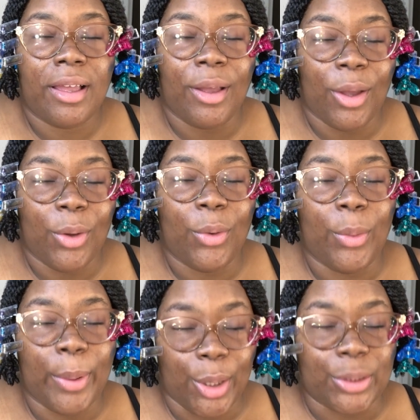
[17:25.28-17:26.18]
go
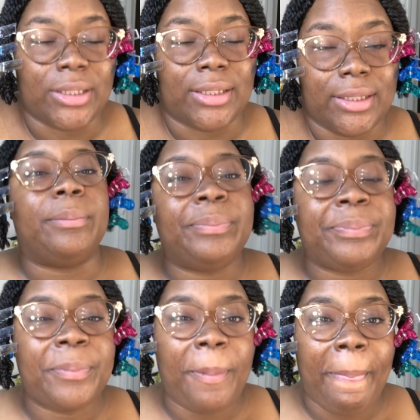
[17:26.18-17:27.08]
purchase it.
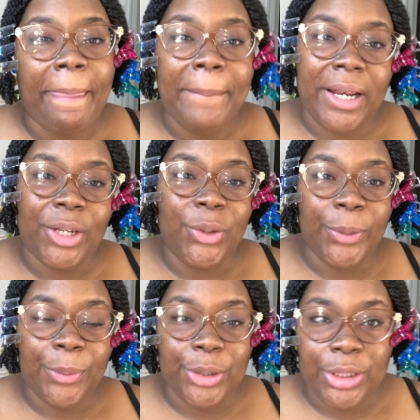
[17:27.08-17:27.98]
But I do
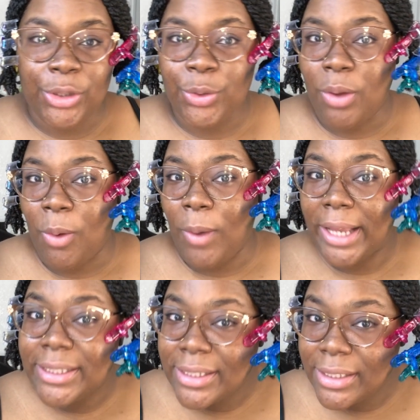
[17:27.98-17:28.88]
appreciate you all
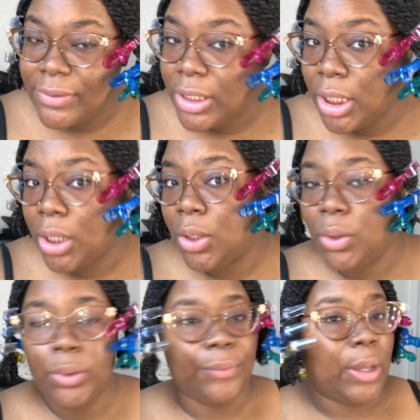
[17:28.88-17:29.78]
watching this
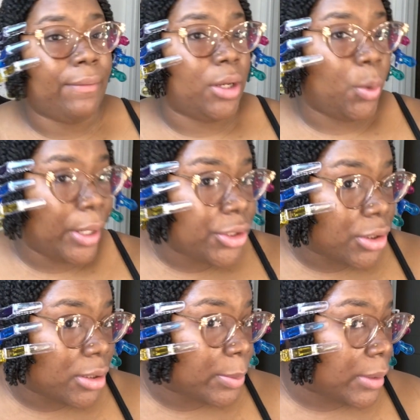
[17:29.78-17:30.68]
video. If you have any
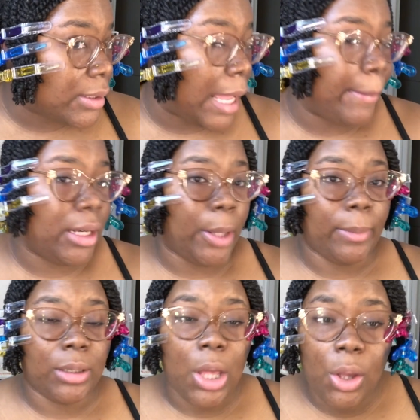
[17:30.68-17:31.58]
questions, please comment down
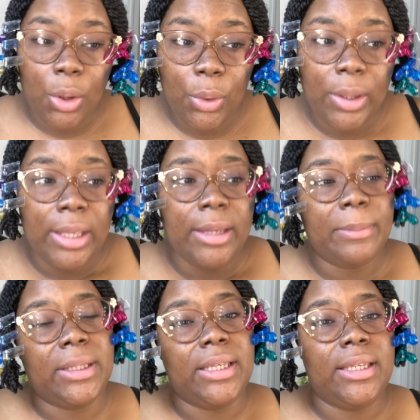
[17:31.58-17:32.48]
below.
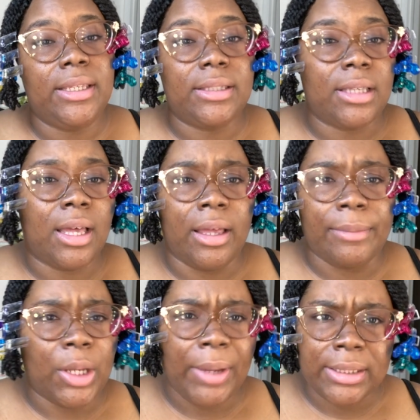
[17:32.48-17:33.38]
Please
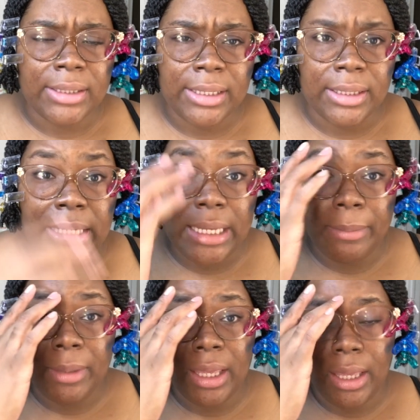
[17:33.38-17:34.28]
don't hesitate to DM
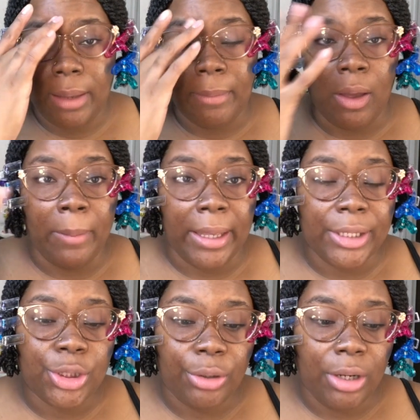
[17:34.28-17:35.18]
me on my
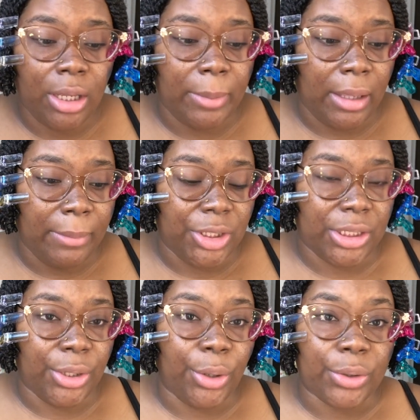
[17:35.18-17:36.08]
Instagram at
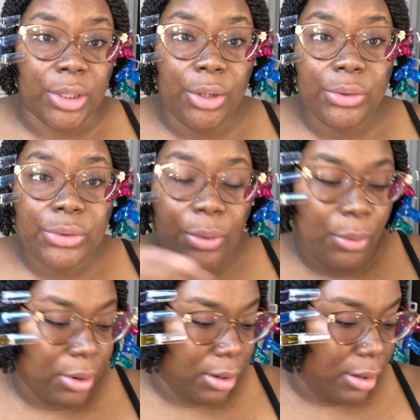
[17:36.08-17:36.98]
majesticcurls_.
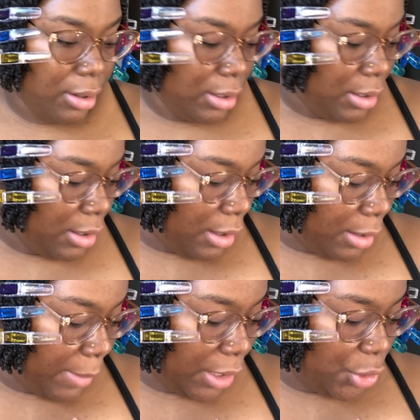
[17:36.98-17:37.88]

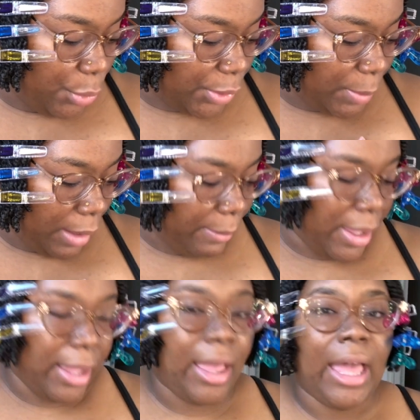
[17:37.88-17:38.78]
I do respond
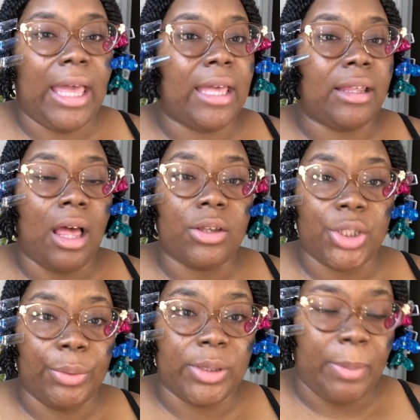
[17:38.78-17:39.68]
back. I also
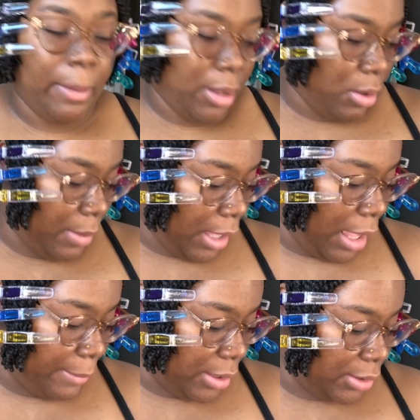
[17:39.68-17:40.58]
respond back on my
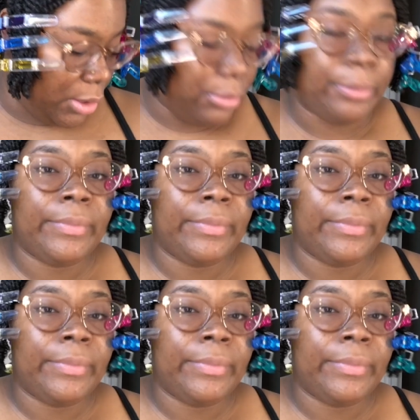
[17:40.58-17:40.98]
comments. So